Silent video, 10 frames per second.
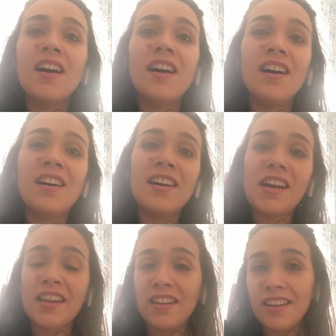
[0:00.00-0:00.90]
and
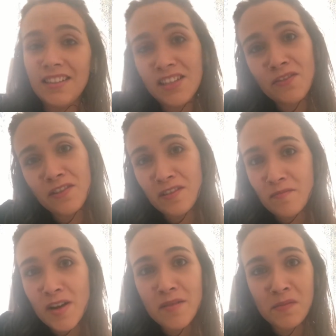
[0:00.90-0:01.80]
this for the
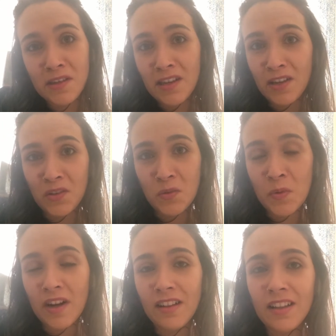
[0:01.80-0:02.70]
baby as
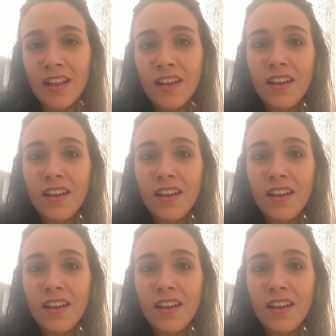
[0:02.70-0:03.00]
well,